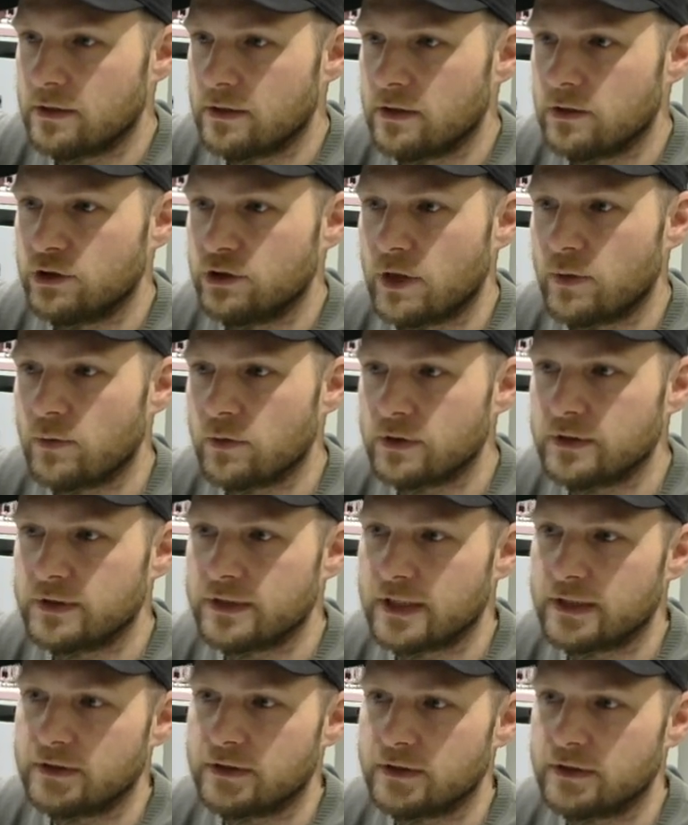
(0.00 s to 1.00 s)
the general
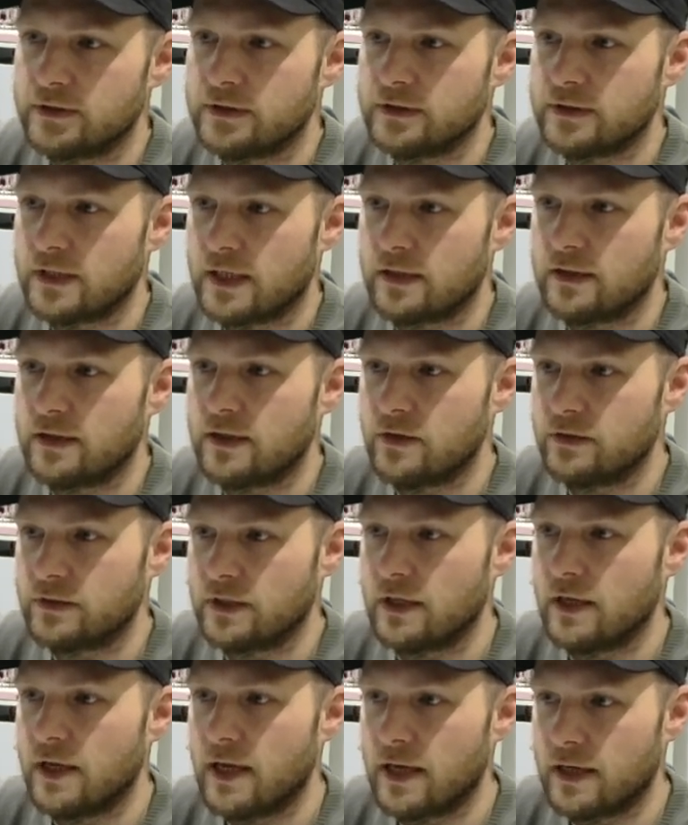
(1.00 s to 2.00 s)
consensus is that there's
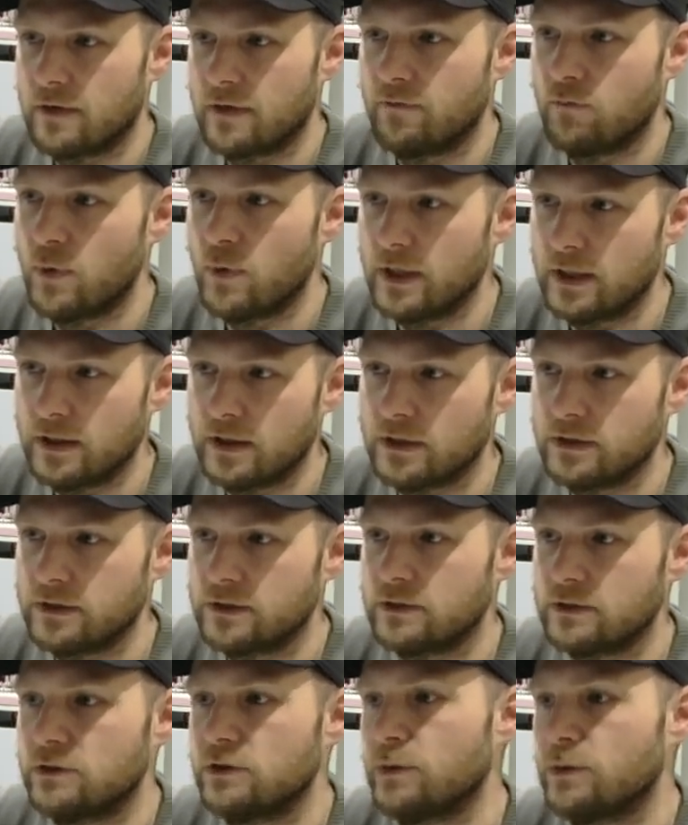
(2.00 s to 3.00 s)
a lack of
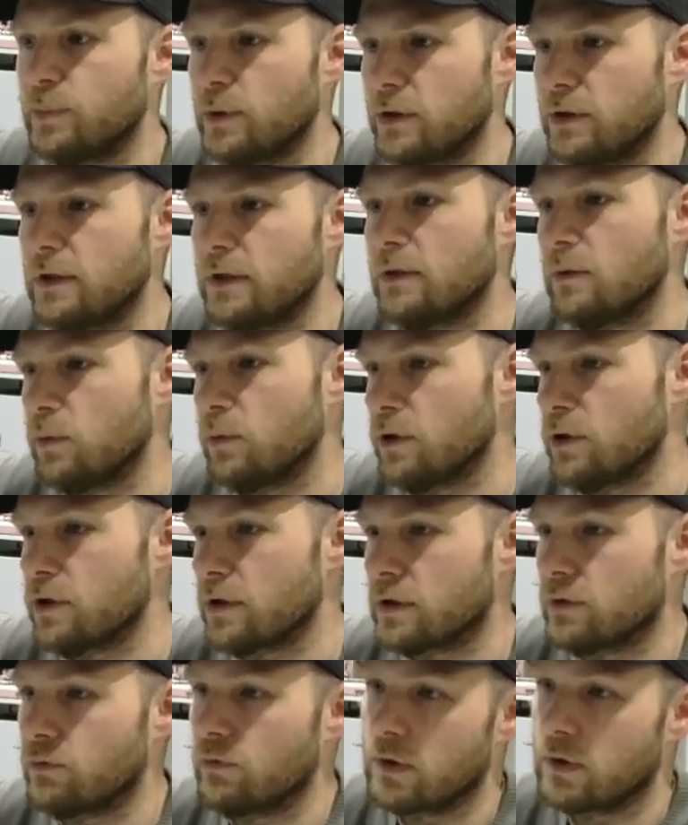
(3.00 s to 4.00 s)
willingness to put in the
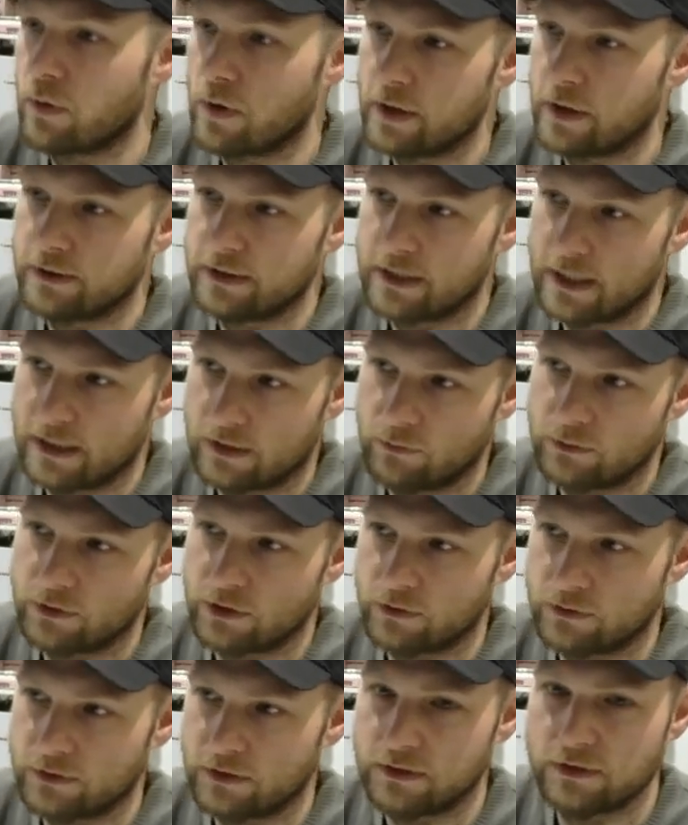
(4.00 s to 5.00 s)
work required to get the
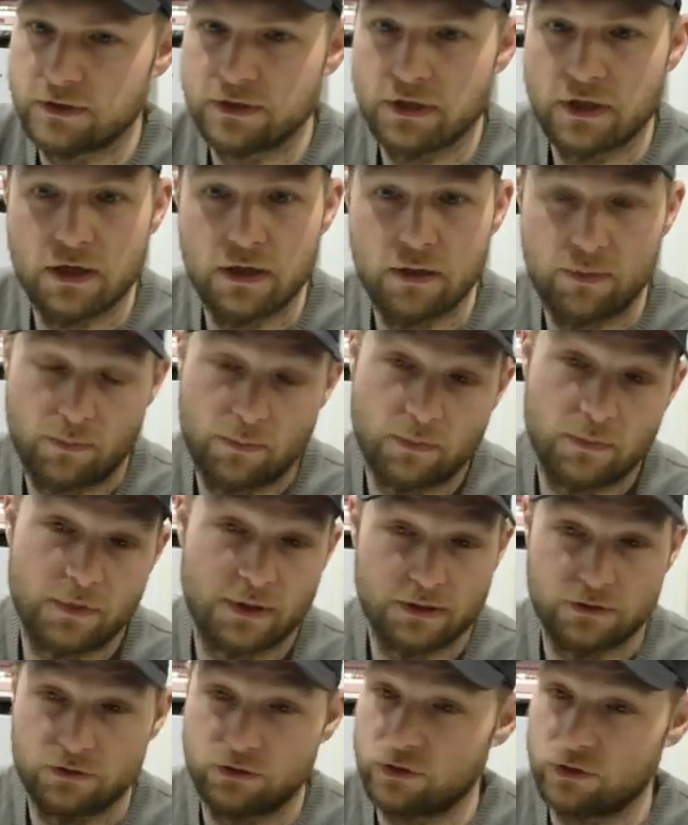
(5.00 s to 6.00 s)
results they desire.
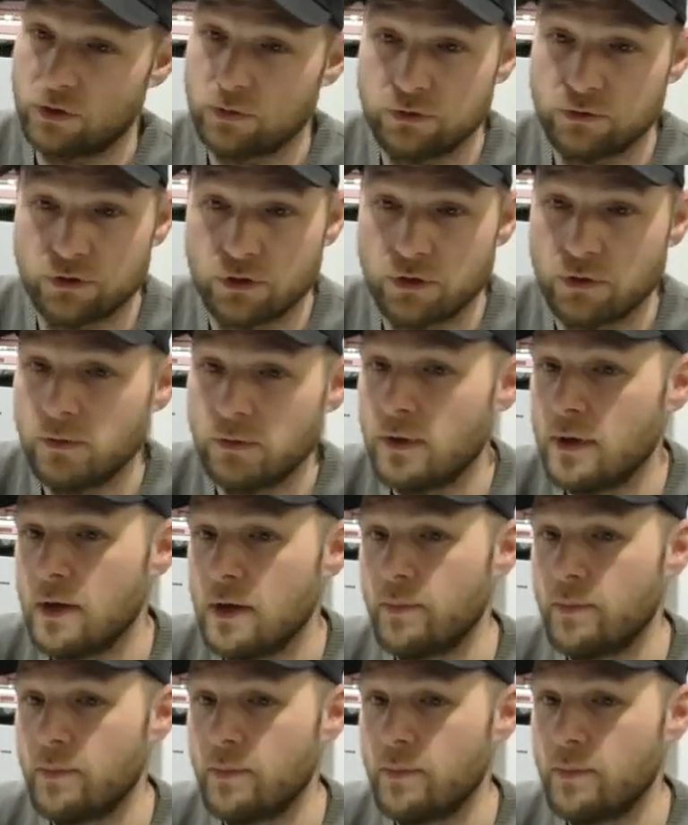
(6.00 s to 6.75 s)
It's so true.